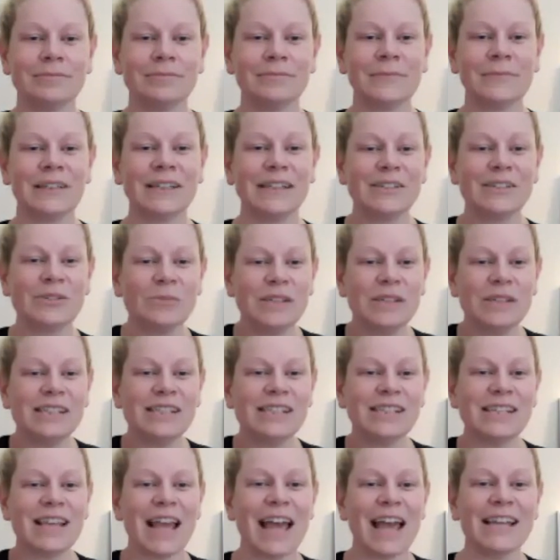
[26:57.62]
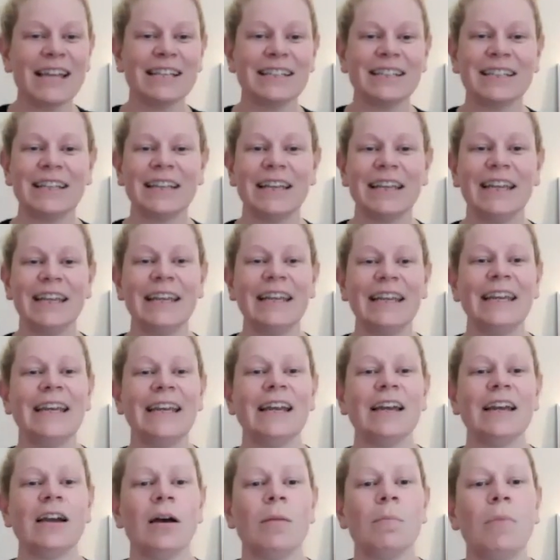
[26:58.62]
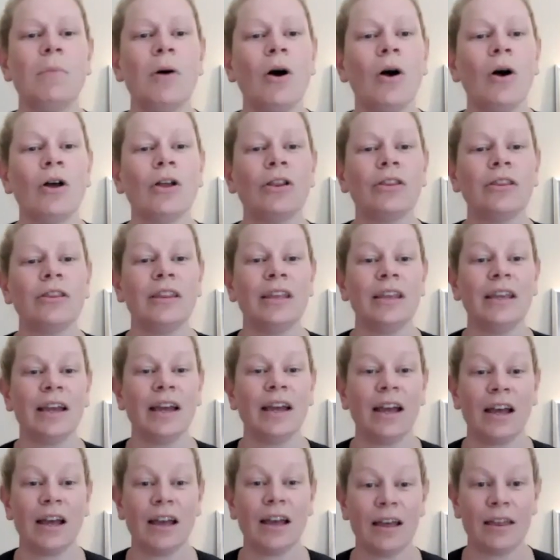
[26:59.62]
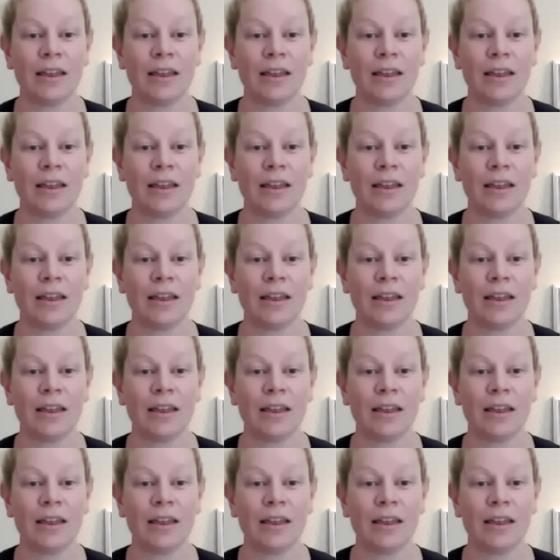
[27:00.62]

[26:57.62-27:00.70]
And as we settle here upon the earth,